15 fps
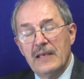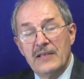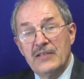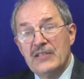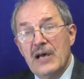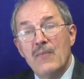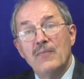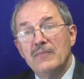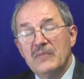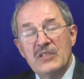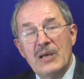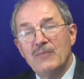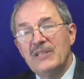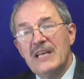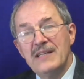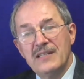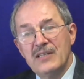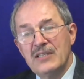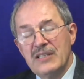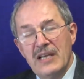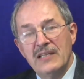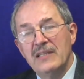Some
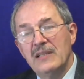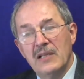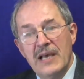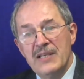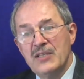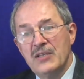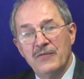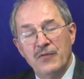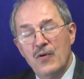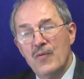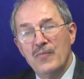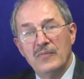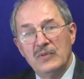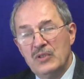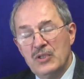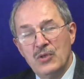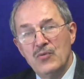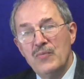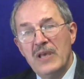dentists send laser to